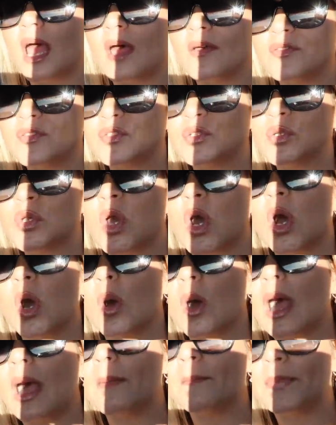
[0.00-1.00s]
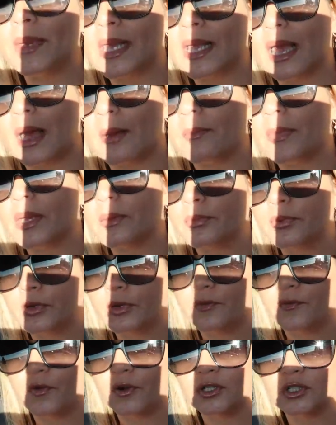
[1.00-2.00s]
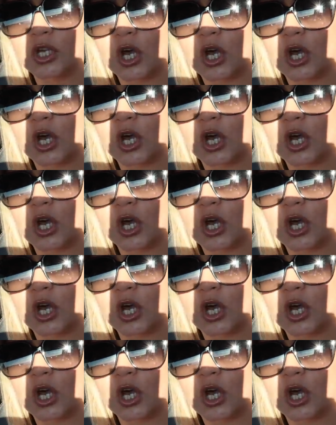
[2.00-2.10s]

has to go and pick up my beautiful